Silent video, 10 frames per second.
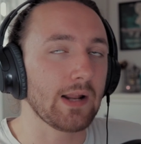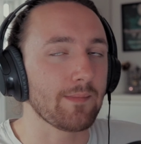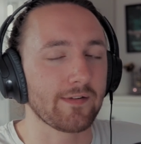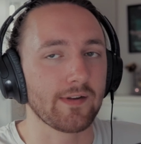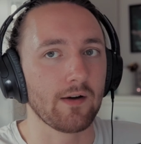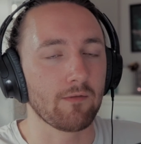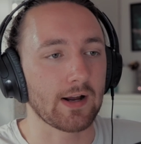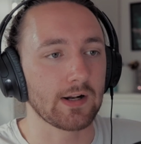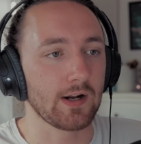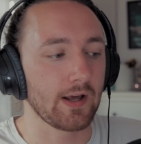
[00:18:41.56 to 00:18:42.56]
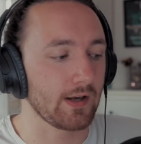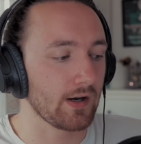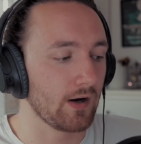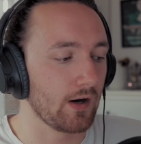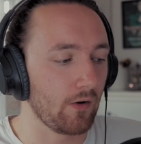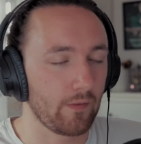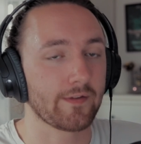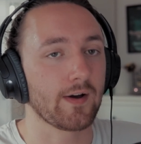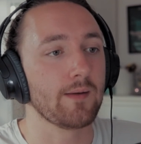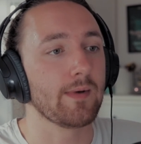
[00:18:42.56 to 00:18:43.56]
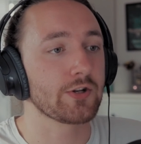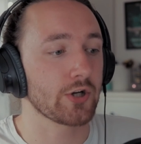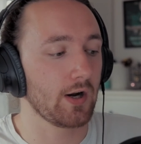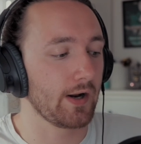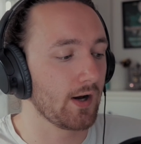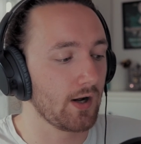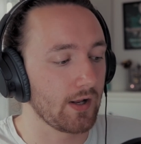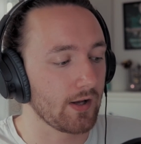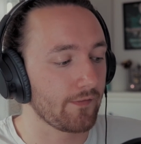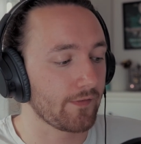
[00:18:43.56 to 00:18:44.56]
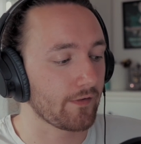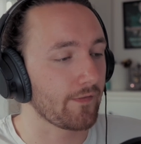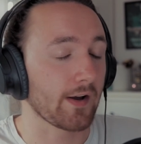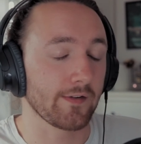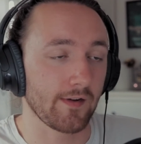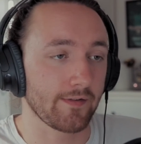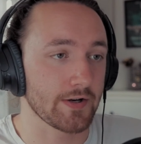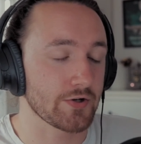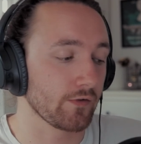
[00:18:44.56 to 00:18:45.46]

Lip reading: miss it regularly, all the time. And Charlie and Hurley are just fucking sensational